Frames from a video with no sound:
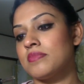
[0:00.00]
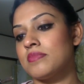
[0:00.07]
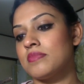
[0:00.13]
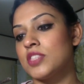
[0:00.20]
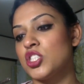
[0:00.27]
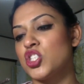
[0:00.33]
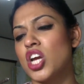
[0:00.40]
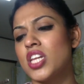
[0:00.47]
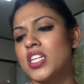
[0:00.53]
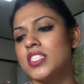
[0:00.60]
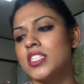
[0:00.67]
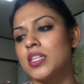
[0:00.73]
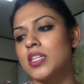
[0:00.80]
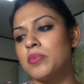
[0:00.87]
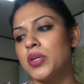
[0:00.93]
Charlotte
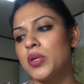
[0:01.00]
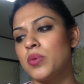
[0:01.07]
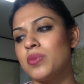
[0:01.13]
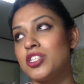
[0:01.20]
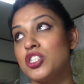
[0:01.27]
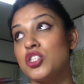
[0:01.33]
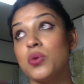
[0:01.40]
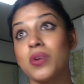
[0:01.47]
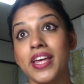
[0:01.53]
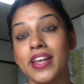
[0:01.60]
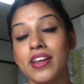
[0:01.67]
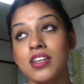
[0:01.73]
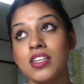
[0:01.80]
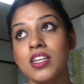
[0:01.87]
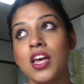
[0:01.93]
Tilbury, which you don't get
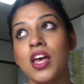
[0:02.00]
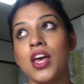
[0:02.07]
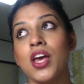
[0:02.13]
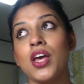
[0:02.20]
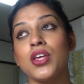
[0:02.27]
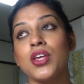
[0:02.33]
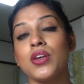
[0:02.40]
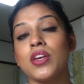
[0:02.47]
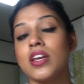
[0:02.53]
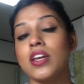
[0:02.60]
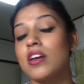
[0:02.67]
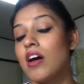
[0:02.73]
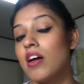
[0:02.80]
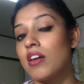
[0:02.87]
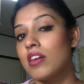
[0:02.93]
it. You get
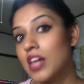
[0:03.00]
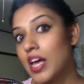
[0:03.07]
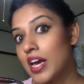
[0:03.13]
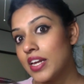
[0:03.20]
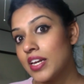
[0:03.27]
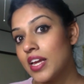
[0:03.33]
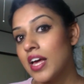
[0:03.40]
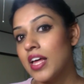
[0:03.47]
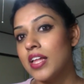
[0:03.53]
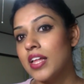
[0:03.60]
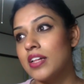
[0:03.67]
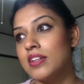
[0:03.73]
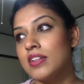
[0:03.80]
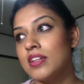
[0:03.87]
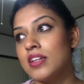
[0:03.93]
it online.
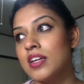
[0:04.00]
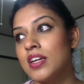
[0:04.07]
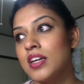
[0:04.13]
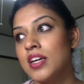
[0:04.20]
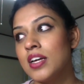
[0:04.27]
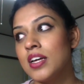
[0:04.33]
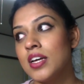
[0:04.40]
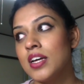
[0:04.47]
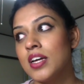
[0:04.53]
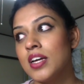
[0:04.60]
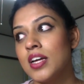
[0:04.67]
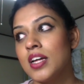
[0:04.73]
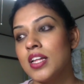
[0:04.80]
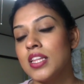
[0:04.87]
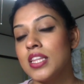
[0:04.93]
I'll
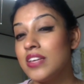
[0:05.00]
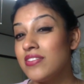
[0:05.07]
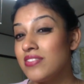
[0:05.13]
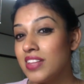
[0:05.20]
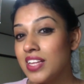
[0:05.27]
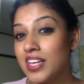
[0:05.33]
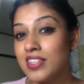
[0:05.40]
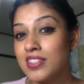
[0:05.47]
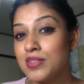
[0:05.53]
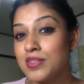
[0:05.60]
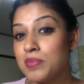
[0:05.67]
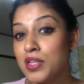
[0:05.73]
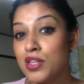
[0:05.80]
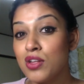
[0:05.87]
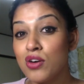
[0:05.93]
leave the links
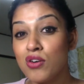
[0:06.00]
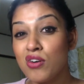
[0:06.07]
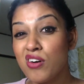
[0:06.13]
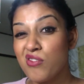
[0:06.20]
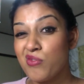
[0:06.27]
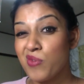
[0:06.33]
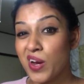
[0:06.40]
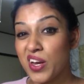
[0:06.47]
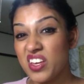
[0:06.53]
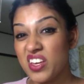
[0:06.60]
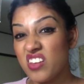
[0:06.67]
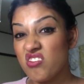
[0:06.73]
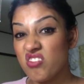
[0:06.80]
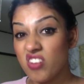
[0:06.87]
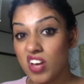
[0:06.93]
below of where you
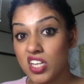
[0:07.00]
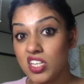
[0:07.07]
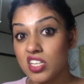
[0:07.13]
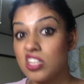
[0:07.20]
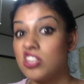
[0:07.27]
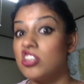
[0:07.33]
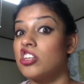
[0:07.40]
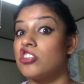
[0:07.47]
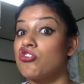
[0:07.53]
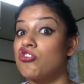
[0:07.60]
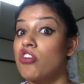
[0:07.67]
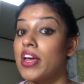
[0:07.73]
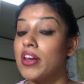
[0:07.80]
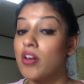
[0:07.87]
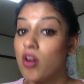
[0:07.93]
can find it and you can
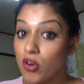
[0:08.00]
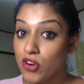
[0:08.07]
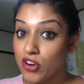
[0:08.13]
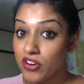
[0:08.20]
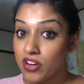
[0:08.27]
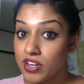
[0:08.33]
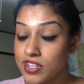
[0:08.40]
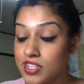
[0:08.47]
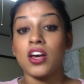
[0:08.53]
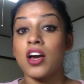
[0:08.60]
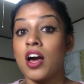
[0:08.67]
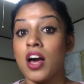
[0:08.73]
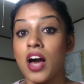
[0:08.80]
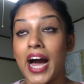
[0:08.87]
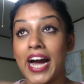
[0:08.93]
try and order it.
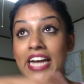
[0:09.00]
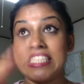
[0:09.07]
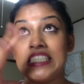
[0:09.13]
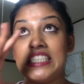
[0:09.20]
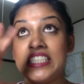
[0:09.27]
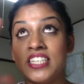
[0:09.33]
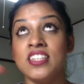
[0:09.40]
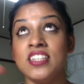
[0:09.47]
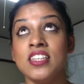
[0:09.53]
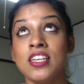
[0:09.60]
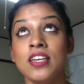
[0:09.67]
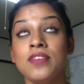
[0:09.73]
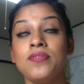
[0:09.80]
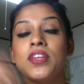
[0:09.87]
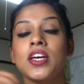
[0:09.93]

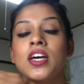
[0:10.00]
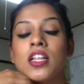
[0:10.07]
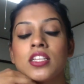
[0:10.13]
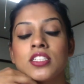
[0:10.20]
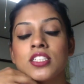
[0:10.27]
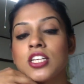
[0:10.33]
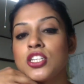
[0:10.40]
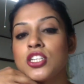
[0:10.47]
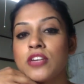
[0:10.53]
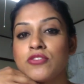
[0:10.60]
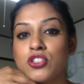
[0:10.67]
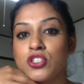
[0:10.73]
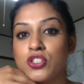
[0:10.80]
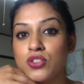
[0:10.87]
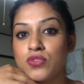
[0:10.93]
Ideally, the colors that you have
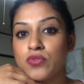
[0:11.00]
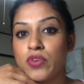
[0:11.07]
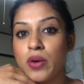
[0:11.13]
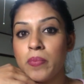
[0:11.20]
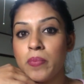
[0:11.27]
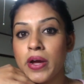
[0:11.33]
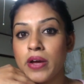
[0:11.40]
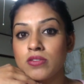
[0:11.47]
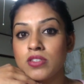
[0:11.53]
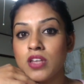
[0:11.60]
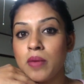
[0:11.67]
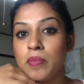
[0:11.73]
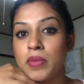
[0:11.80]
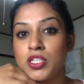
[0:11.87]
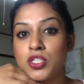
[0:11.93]
to choose for your brows
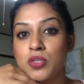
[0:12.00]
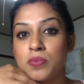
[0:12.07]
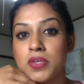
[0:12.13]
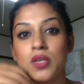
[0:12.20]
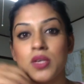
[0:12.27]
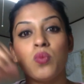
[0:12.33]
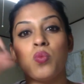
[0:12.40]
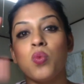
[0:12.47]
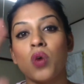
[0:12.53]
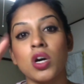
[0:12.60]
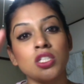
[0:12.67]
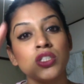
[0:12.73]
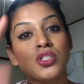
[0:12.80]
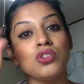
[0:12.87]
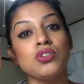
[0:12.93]
are meant to be
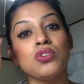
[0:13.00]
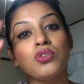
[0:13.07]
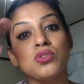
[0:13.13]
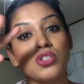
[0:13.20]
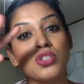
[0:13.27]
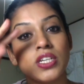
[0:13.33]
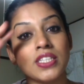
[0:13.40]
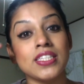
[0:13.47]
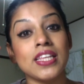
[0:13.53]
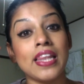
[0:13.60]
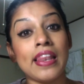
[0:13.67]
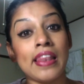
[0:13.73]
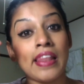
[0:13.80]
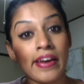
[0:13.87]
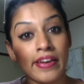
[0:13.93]
1 to 2 shades
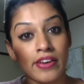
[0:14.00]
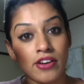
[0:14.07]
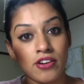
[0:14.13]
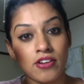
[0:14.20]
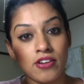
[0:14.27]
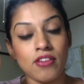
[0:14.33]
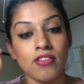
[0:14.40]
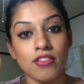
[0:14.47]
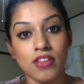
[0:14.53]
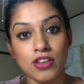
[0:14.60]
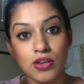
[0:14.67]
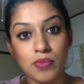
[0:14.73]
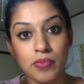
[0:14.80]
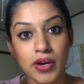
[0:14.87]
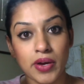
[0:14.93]
lighter than
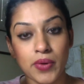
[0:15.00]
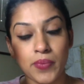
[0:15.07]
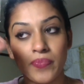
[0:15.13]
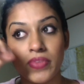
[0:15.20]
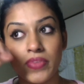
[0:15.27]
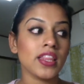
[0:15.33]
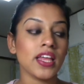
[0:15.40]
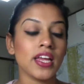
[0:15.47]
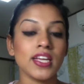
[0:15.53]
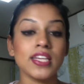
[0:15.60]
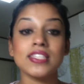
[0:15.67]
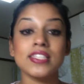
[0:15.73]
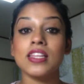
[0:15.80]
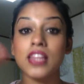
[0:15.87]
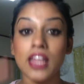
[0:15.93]
your brow. That
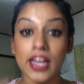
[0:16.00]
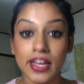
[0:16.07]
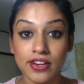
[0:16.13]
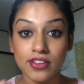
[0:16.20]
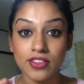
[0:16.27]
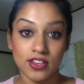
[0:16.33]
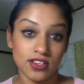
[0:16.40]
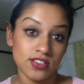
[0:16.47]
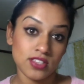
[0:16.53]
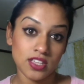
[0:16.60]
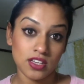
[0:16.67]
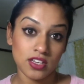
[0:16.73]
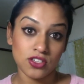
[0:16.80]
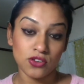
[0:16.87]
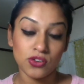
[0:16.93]
is lighter than your
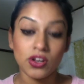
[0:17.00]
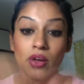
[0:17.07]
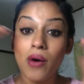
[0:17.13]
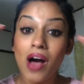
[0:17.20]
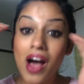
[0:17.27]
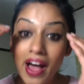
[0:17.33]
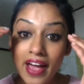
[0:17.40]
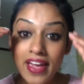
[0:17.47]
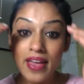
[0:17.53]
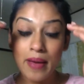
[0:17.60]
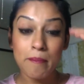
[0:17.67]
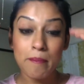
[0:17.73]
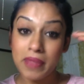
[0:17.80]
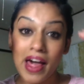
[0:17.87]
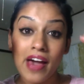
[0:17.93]
skin tone. Now, I
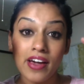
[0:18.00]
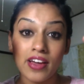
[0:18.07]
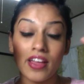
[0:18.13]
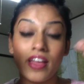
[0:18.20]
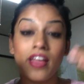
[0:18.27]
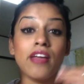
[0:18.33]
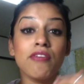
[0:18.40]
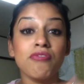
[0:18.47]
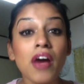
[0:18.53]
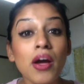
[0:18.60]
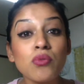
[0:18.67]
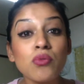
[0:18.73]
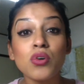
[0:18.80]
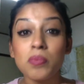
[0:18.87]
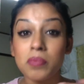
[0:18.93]
am black. If I
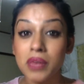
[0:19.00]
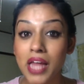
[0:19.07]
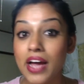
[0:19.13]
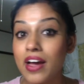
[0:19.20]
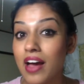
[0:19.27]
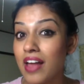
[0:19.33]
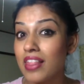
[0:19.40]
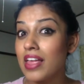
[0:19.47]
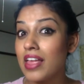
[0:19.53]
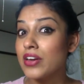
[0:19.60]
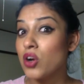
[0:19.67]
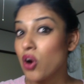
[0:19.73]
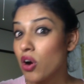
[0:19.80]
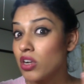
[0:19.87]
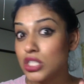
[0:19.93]
wore black
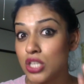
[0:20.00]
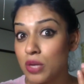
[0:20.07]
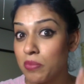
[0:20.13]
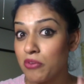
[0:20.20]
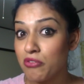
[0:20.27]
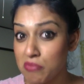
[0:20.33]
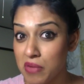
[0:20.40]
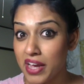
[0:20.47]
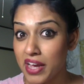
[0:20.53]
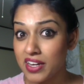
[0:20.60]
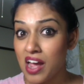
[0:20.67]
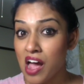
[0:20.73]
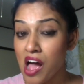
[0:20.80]
eyeliner on top of mine,